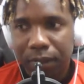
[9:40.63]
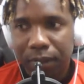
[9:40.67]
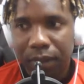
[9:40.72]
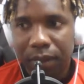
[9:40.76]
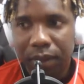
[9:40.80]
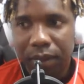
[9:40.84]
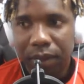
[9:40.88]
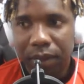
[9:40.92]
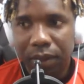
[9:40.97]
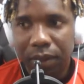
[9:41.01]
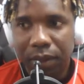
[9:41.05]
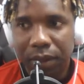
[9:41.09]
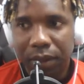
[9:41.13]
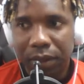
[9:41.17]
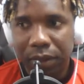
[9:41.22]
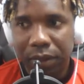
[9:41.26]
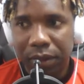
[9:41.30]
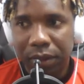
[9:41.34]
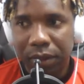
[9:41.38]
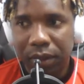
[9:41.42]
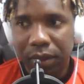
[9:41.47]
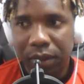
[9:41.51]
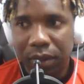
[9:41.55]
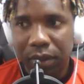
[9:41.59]

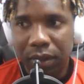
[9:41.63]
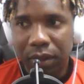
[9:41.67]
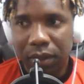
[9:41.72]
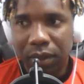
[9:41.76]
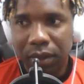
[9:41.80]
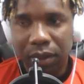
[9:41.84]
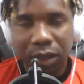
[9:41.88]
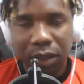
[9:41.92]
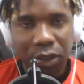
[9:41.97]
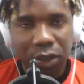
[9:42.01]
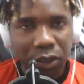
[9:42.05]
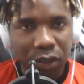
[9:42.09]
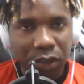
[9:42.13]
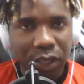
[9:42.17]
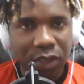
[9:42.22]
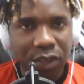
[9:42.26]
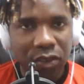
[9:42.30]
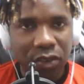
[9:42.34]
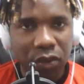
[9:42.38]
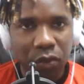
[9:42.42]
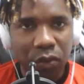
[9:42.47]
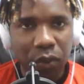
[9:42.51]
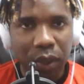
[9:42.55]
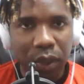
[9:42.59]
in a
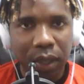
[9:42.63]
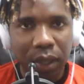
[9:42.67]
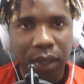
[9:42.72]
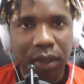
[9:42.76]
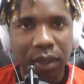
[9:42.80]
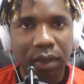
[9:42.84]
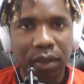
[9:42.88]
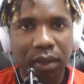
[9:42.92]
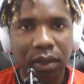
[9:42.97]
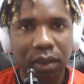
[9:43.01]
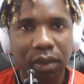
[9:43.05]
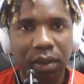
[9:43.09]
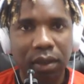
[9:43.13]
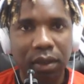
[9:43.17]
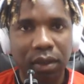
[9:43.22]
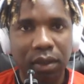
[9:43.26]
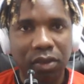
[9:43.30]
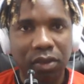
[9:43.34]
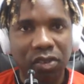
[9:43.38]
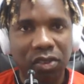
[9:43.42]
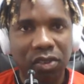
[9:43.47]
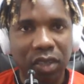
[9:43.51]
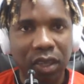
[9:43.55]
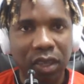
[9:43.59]
crazy way,
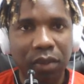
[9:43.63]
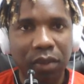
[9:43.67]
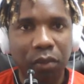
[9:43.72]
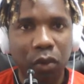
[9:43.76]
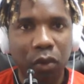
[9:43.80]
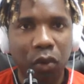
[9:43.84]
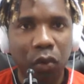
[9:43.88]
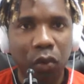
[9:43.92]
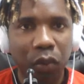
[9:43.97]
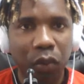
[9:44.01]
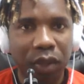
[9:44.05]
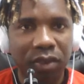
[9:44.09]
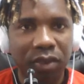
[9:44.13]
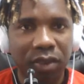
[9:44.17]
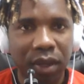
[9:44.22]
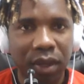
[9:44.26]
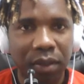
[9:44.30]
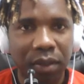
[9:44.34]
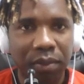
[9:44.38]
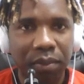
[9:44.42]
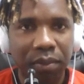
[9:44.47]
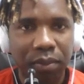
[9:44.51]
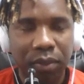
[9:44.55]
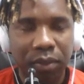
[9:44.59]
seek more
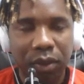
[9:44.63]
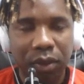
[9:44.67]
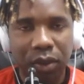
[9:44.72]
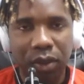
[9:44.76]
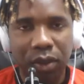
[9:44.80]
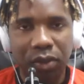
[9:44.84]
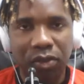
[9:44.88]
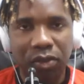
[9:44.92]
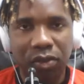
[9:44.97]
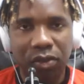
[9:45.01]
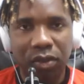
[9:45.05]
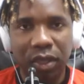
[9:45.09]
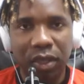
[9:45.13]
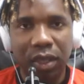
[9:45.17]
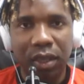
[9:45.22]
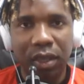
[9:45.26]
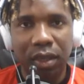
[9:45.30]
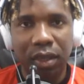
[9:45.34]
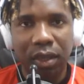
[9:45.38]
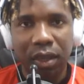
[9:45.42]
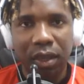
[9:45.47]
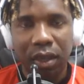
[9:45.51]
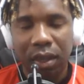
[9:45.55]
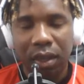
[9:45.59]
wisdom or
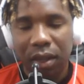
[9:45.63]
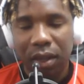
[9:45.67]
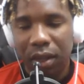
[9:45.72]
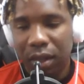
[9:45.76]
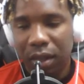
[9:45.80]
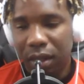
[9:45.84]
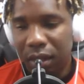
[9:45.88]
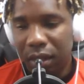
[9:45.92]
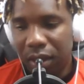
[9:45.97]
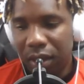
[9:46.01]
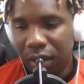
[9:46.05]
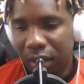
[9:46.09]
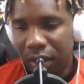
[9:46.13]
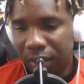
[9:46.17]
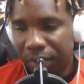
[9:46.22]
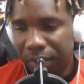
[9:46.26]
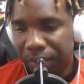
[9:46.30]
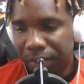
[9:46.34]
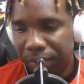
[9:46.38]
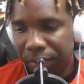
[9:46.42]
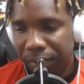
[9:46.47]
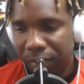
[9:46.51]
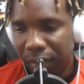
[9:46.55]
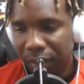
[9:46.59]
seek a
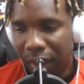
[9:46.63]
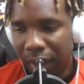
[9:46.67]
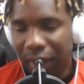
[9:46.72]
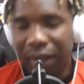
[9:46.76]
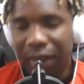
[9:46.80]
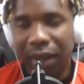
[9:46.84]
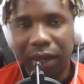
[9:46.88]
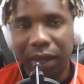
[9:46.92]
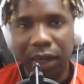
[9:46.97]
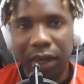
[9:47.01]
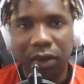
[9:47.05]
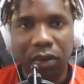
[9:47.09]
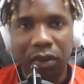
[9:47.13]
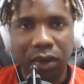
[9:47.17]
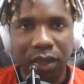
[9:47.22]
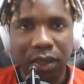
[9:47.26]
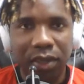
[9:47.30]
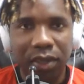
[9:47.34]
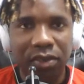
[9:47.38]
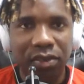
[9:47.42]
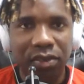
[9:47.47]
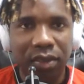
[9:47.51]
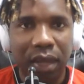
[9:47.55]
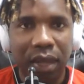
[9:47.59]
clear
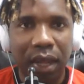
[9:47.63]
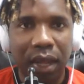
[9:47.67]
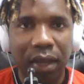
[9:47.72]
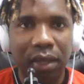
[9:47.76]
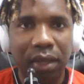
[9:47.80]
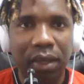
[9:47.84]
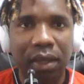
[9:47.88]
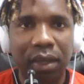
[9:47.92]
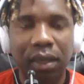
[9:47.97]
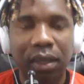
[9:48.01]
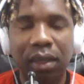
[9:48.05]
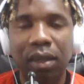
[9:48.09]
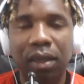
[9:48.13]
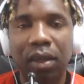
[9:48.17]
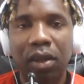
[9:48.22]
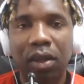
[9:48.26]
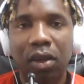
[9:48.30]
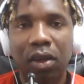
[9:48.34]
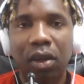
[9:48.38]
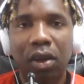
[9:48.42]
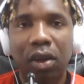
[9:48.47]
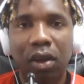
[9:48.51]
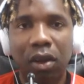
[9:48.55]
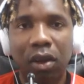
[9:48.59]
understanding
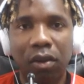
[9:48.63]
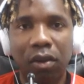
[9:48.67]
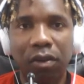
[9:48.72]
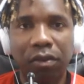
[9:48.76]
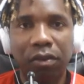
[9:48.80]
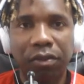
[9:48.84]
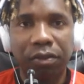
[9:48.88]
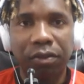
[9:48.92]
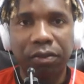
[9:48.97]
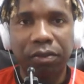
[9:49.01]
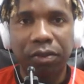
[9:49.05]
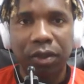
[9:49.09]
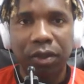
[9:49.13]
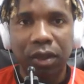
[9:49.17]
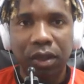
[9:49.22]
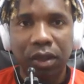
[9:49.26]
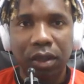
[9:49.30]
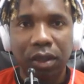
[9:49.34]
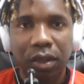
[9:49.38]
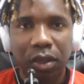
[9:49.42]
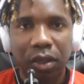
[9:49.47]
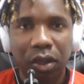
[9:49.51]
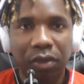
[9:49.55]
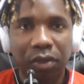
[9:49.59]
of
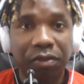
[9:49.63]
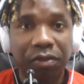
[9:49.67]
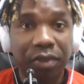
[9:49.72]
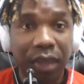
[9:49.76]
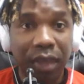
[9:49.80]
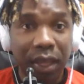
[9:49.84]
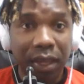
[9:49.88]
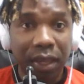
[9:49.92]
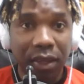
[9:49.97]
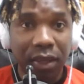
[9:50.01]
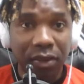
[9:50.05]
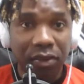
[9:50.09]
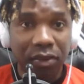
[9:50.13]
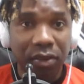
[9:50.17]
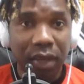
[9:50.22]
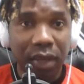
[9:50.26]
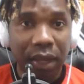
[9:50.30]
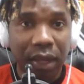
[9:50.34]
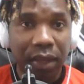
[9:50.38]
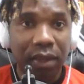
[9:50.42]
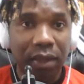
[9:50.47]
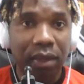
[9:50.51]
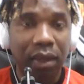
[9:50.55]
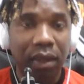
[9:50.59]
things
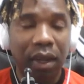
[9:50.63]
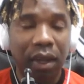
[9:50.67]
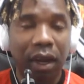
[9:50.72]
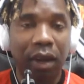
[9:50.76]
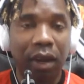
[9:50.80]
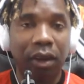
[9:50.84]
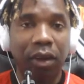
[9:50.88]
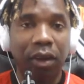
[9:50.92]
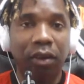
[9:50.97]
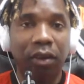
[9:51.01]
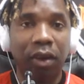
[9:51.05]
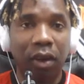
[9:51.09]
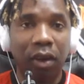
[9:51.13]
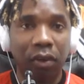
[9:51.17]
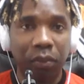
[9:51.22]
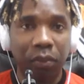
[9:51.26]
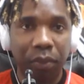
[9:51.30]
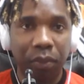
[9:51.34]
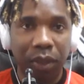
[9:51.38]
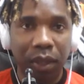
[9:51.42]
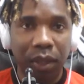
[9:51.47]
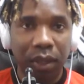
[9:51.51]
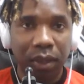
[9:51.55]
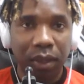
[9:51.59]
that are around
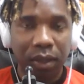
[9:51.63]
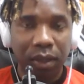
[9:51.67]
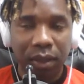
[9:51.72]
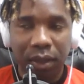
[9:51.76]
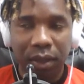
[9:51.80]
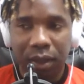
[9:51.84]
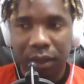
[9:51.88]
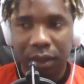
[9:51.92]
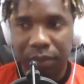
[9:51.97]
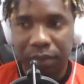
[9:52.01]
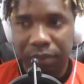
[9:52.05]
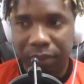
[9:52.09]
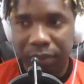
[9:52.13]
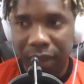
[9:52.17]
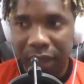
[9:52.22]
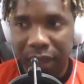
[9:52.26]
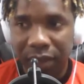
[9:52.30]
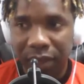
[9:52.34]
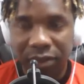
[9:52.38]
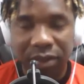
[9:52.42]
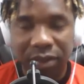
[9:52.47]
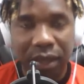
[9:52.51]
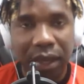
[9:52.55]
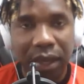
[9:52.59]
me,
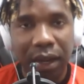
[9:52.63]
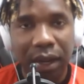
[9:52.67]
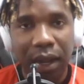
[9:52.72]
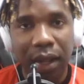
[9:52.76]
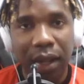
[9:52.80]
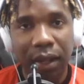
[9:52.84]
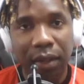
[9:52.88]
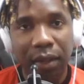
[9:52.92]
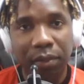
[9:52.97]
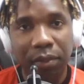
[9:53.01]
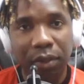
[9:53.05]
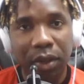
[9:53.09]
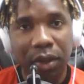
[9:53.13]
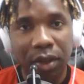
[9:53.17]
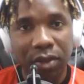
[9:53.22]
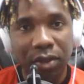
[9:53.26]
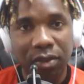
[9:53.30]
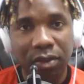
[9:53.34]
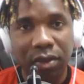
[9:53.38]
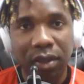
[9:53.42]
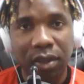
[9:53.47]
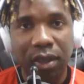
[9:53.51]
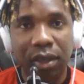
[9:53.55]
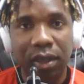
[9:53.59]
things that I am
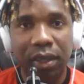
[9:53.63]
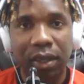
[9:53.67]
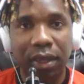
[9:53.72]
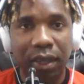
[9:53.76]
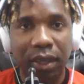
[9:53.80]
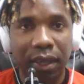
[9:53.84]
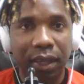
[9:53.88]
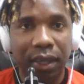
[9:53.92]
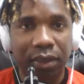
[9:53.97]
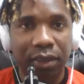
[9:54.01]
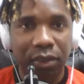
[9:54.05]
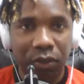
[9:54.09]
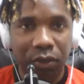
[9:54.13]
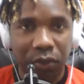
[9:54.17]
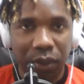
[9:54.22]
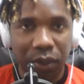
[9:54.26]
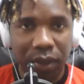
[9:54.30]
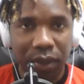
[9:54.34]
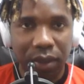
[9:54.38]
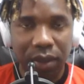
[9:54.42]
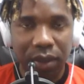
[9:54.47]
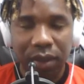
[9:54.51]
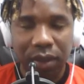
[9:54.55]
constantly connected with.